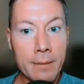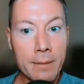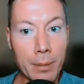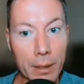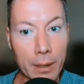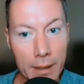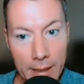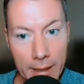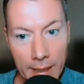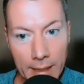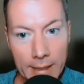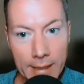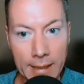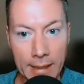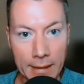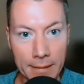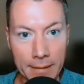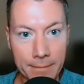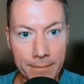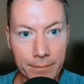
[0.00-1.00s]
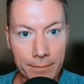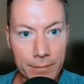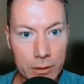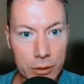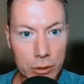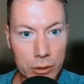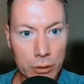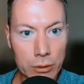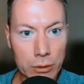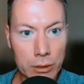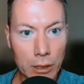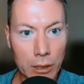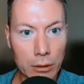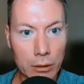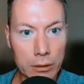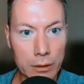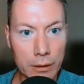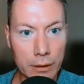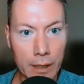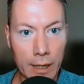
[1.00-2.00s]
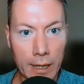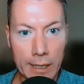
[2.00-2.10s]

But again, as soon as I looked at the